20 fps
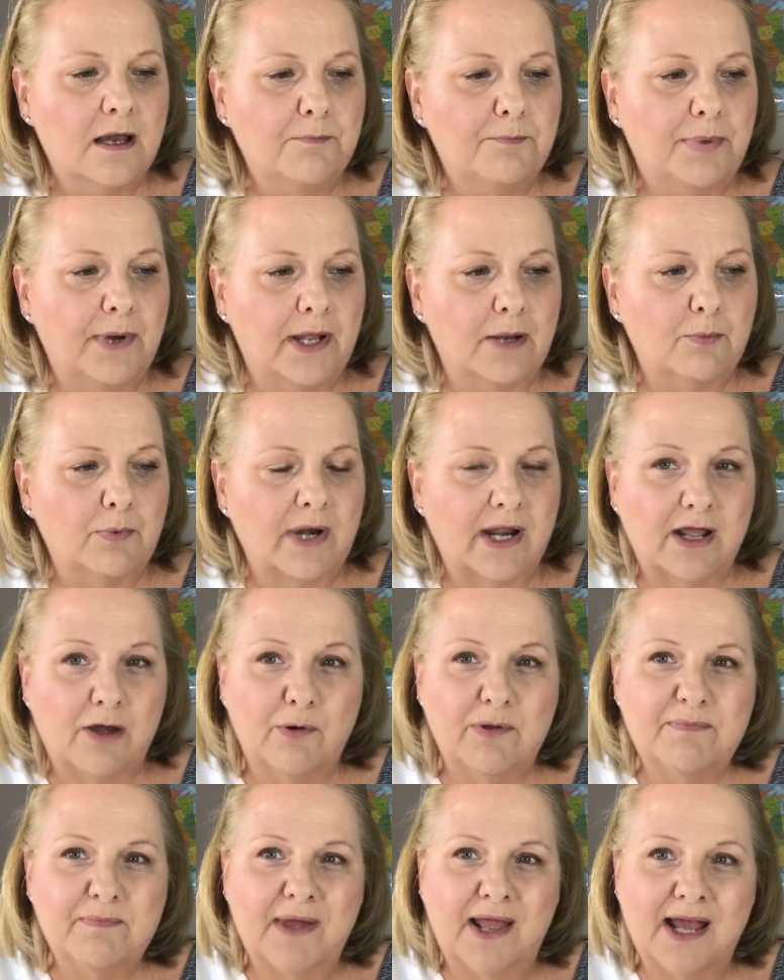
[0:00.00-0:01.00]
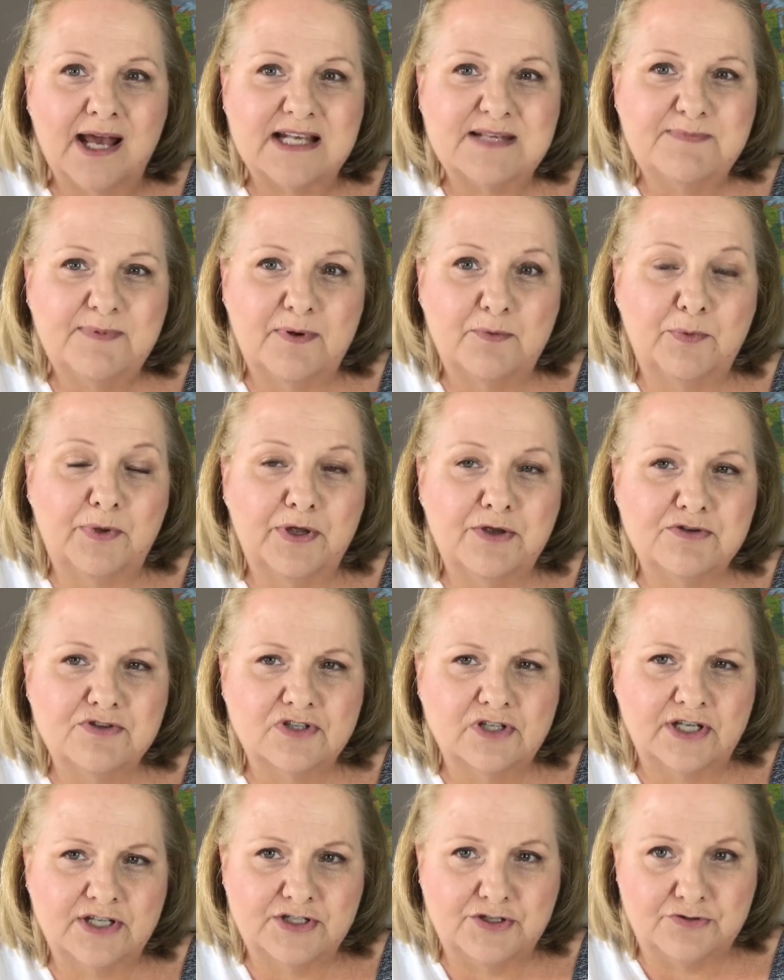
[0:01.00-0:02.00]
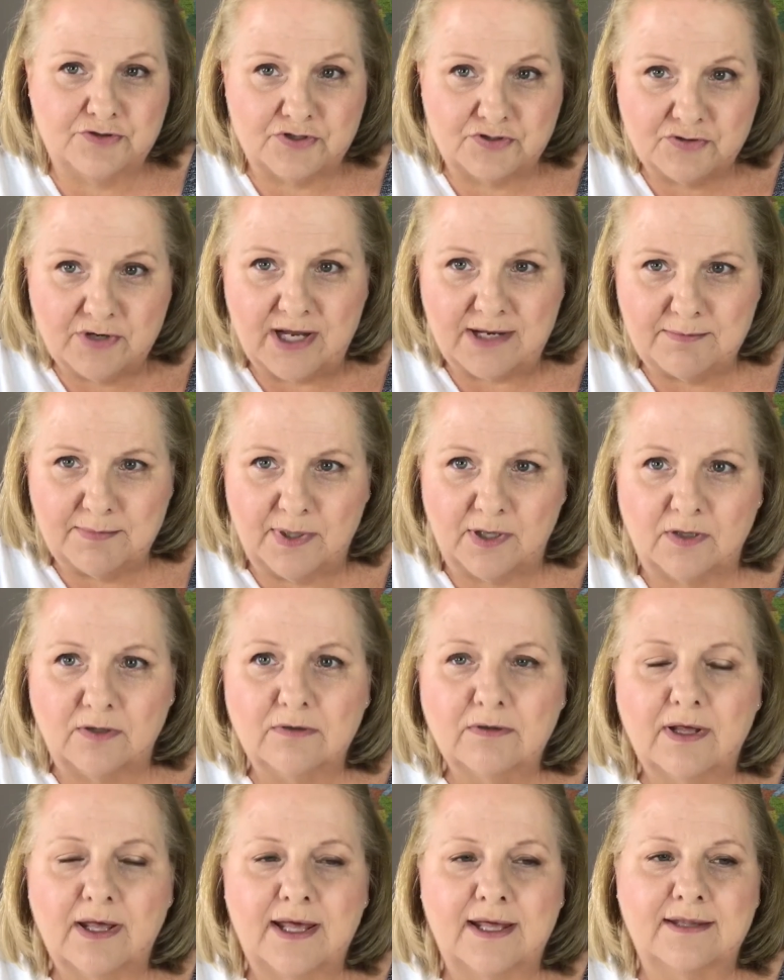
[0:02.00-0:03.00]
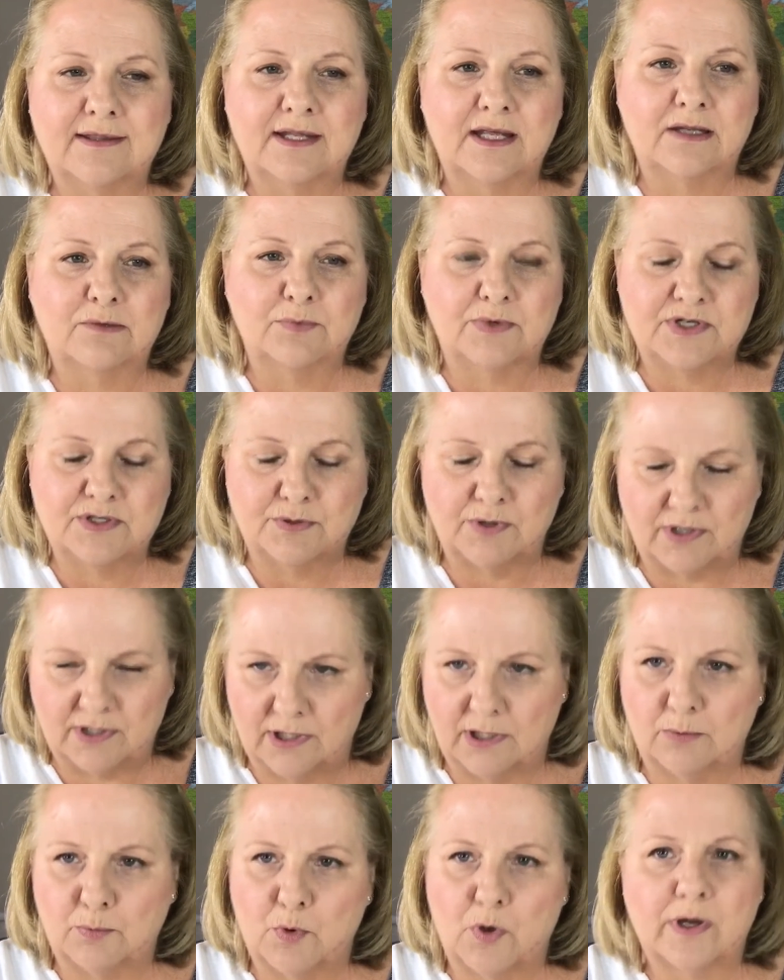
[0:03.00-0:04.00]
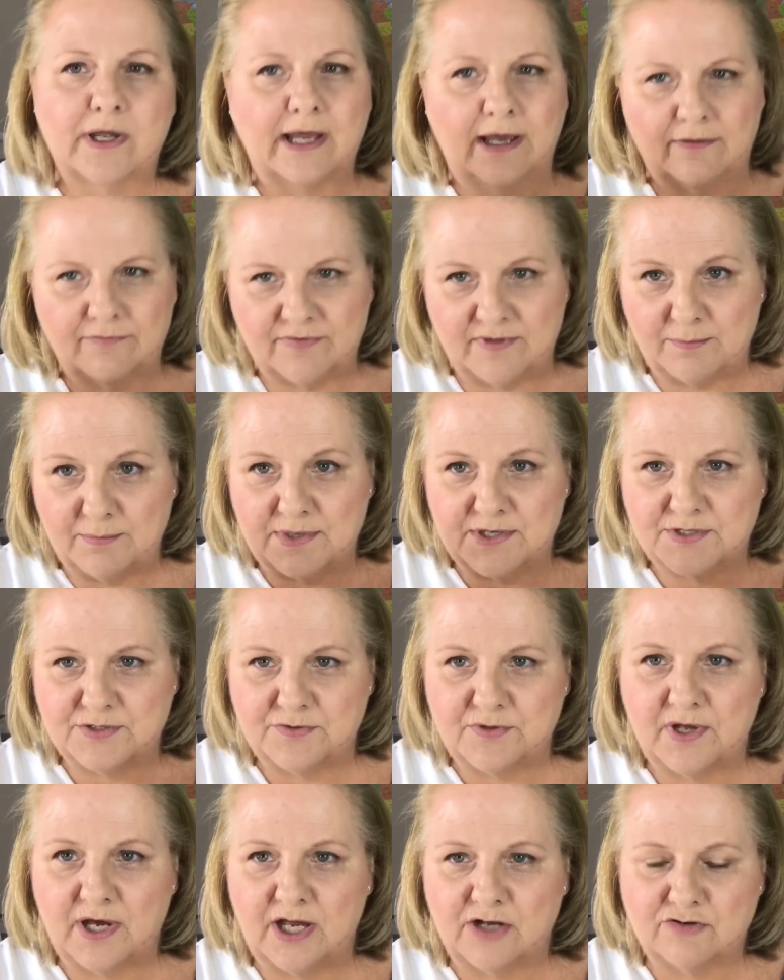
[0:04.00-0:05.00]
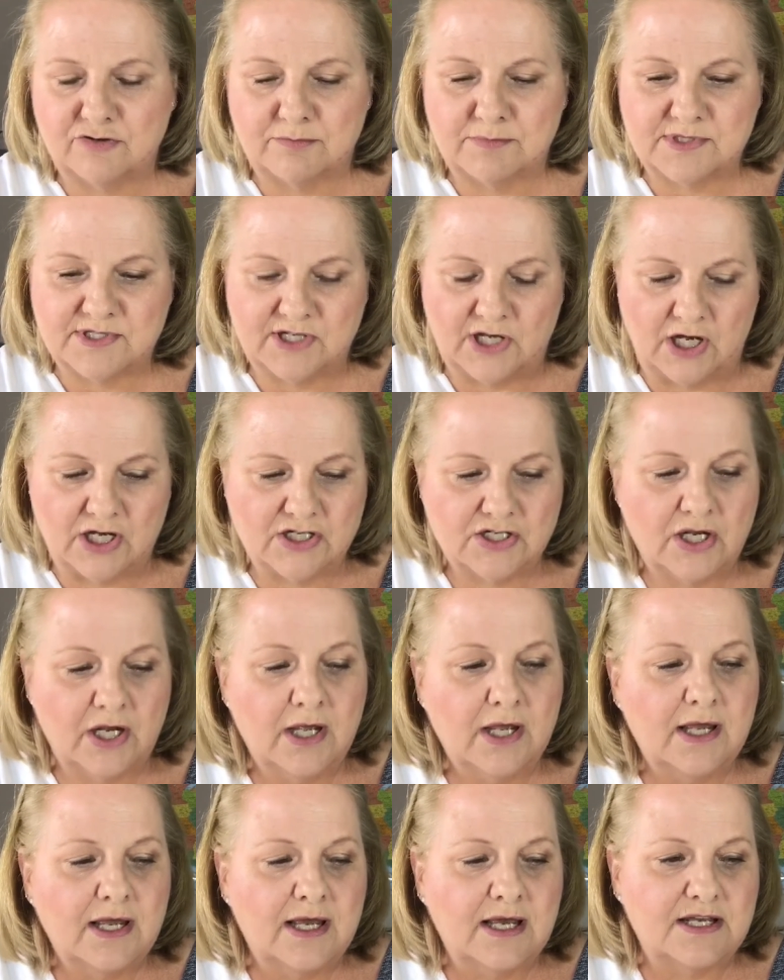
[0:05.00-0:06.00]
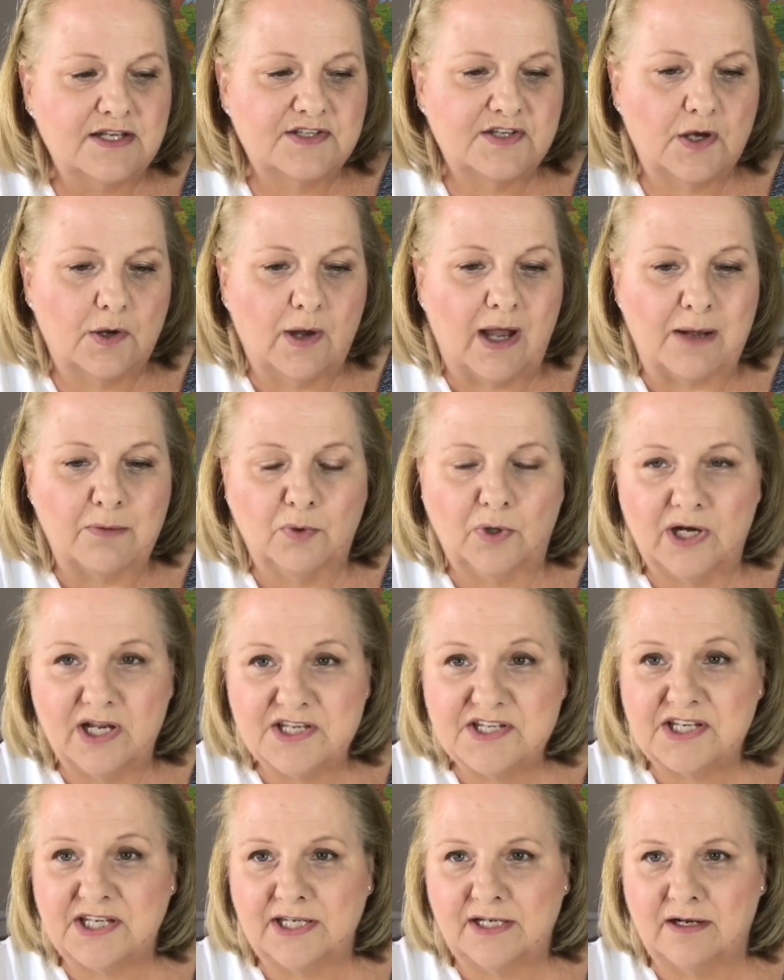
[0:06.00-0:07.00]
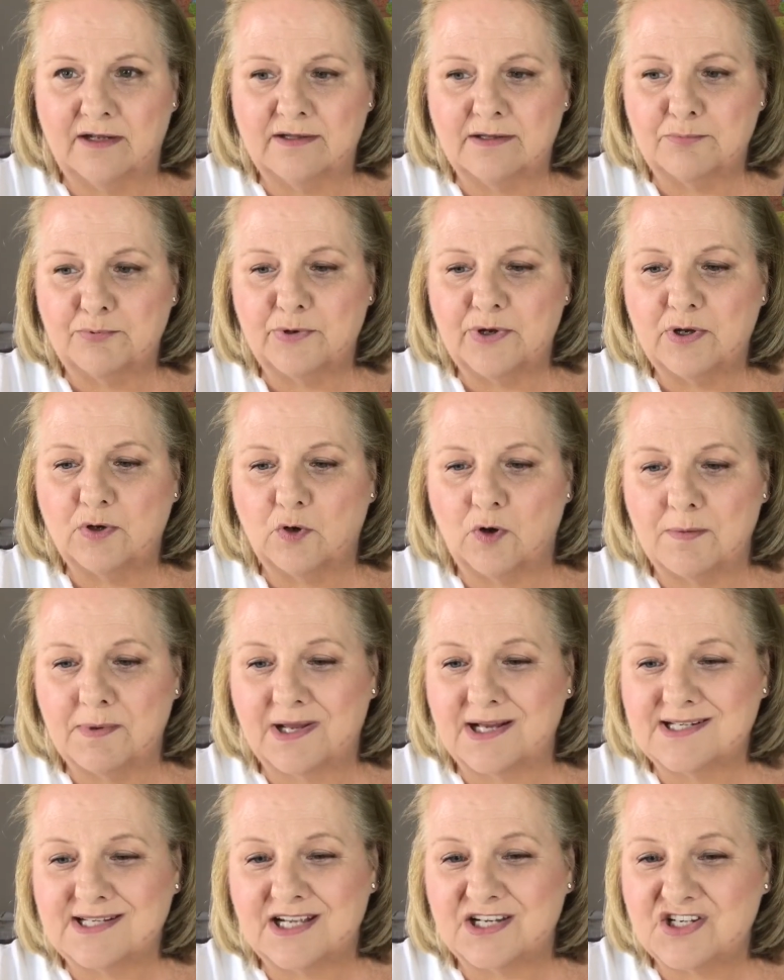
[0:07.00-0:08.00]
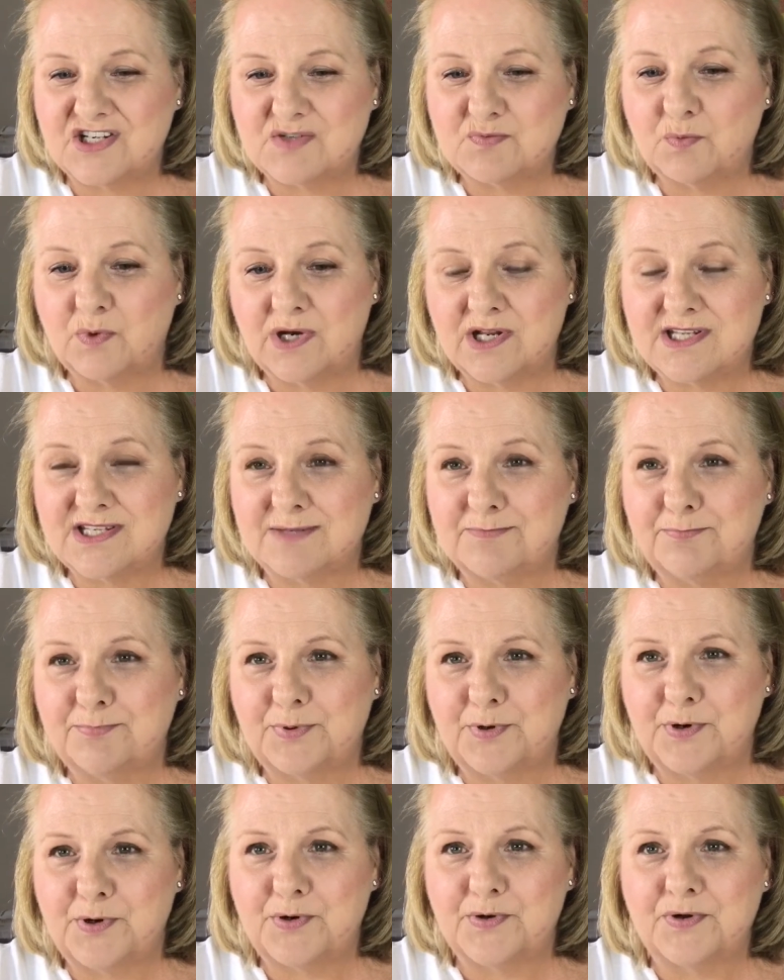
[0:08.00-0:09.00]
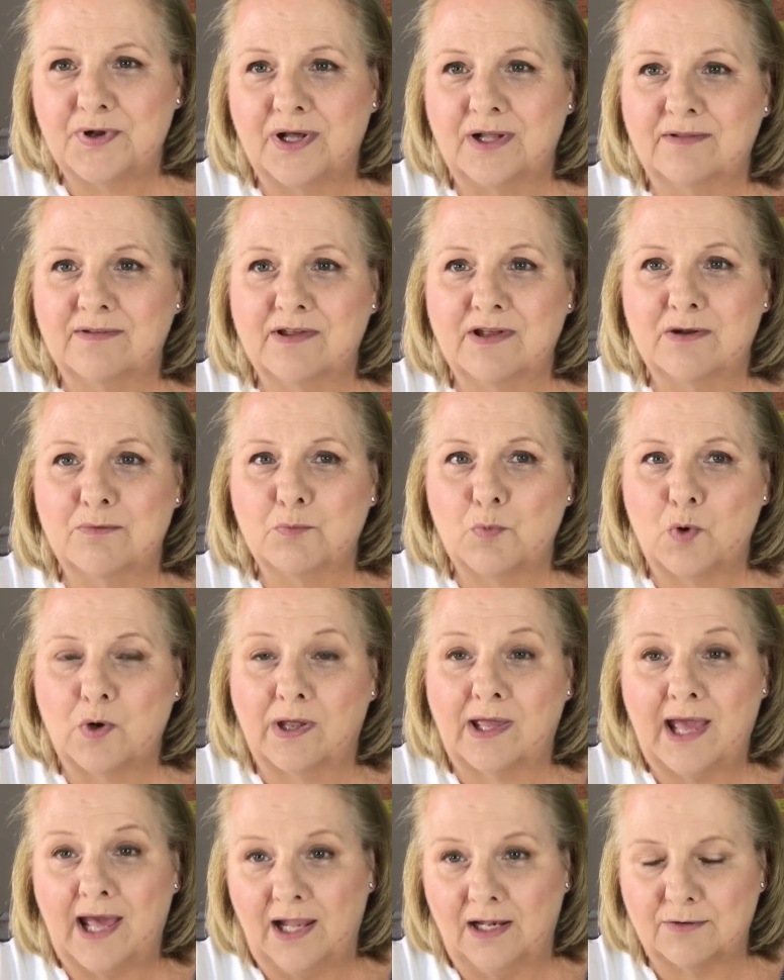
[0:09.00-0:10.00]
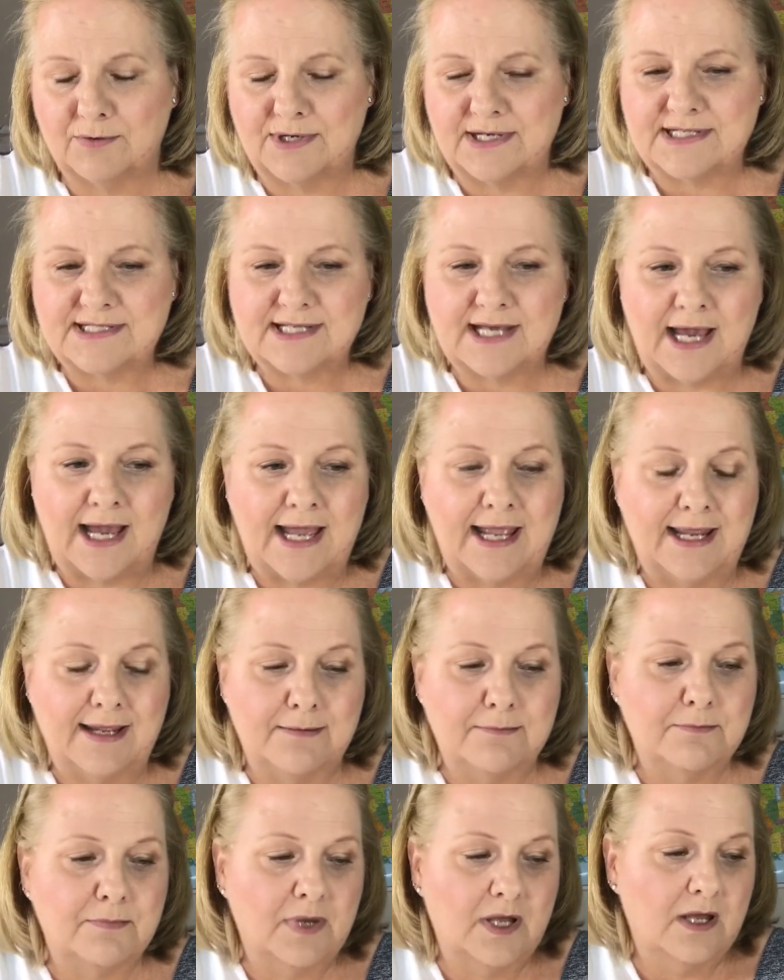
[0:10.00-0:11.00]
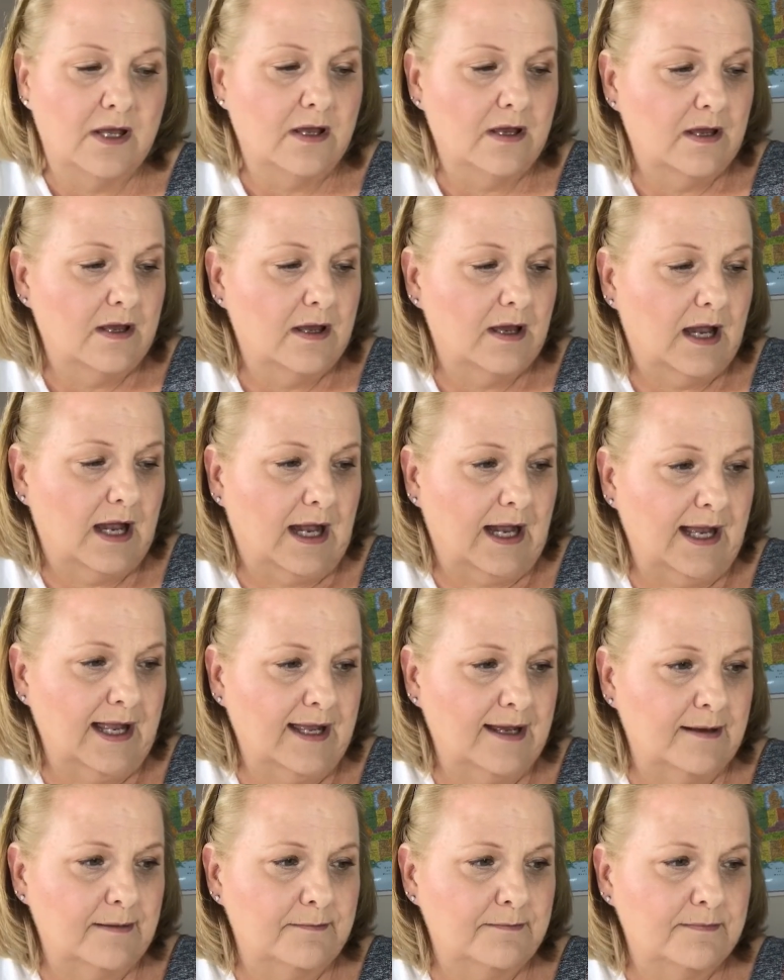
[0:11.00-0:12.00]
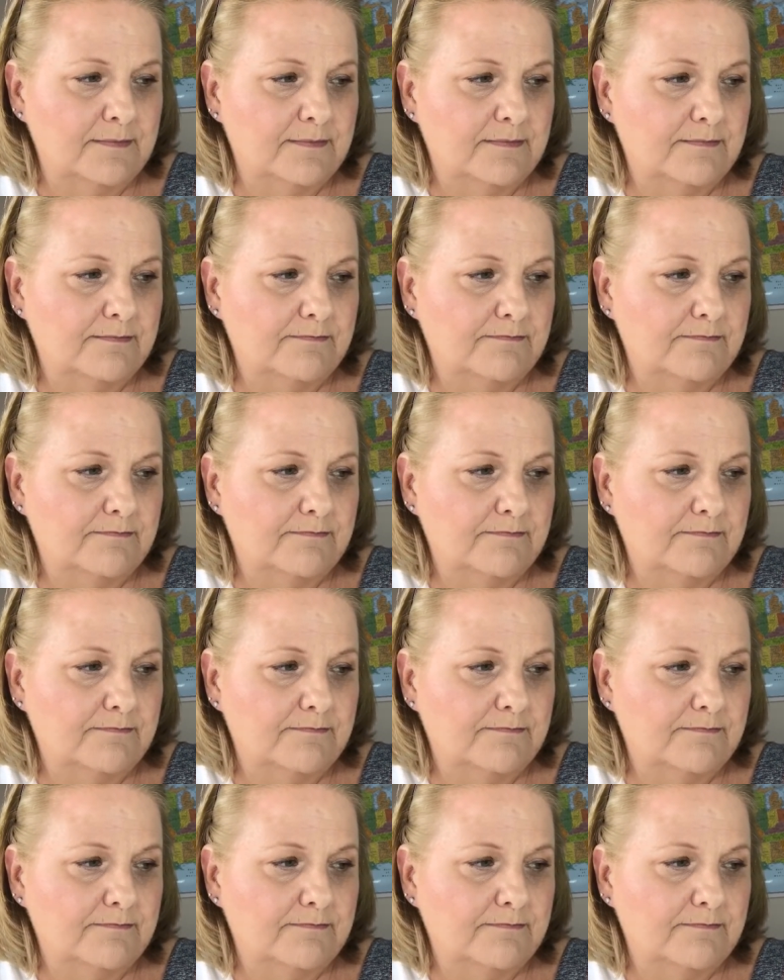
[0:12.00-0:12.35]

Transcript: But when I go with my husband, we usually do the treadmill, and then we do our little workout, then we do the hydro massage. So I wanted to get on the pre-core because I just wanted to burn a little more calories. I am